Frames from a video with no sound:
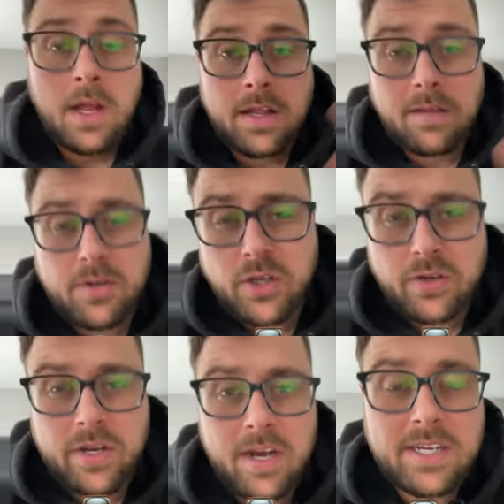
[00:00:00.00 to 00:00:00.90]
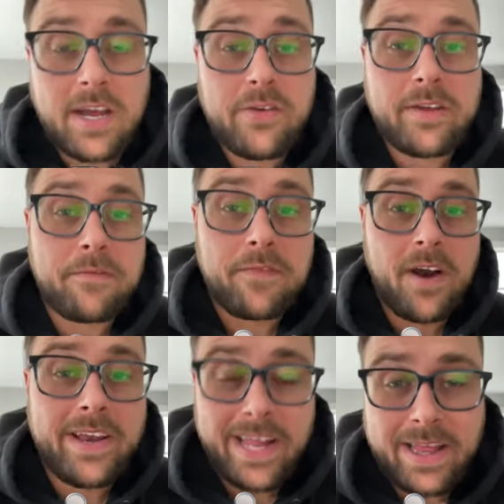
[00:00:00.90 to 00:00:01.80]
Let me show you guys how you can
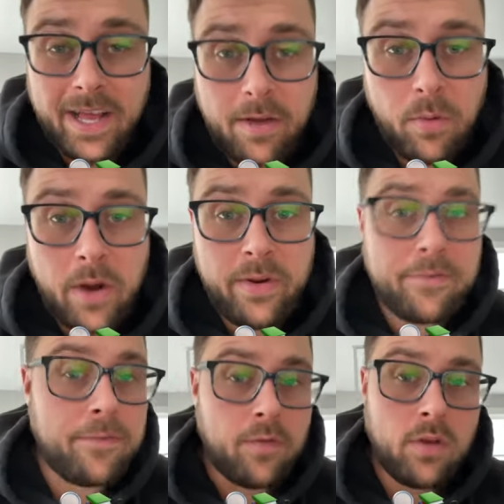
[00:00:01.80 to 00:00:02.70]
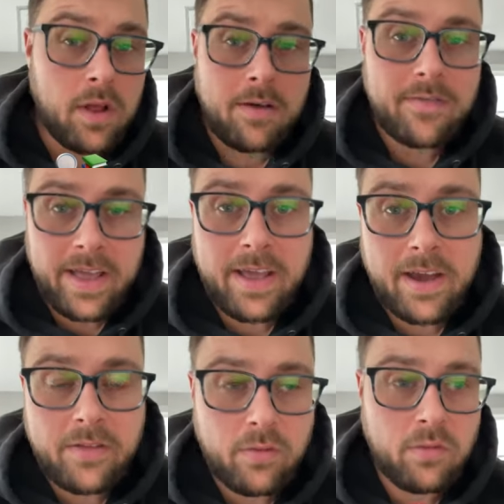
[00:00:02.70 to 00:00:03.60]
find a library full of
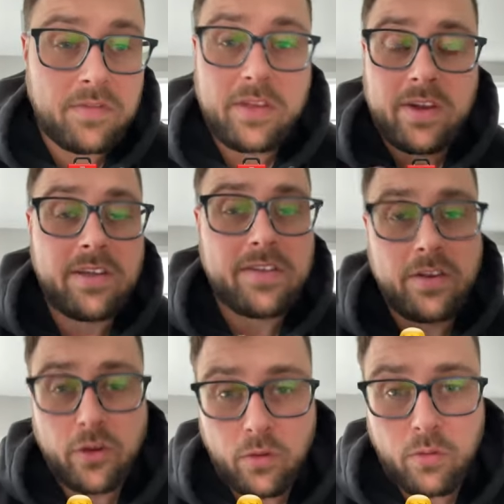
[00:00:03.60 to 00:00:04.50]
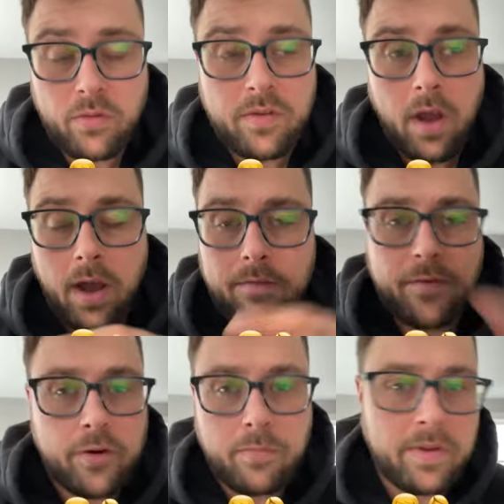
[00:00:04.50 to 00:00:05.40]
AI tools that you guys can use uh,
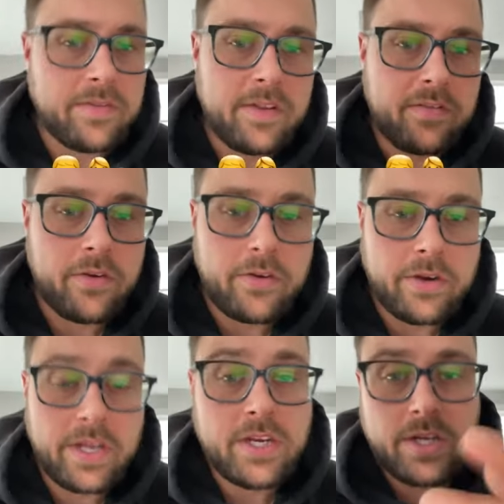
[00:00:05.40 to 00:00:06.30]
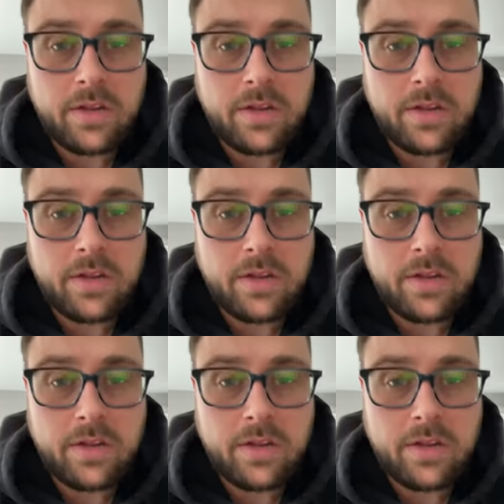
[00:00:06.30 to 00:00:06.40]
for your business or your niche in